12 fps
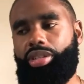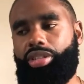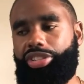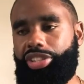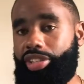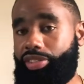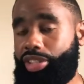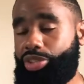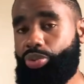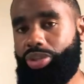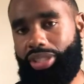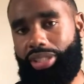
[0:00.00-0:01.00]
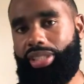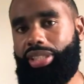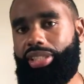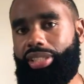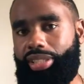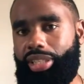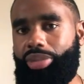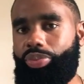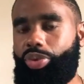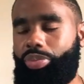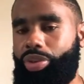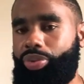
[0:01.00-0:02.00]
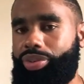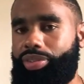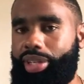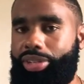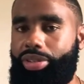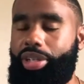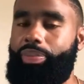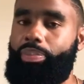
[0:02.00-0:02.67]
Generally you wouldn't see slim women with cellulite,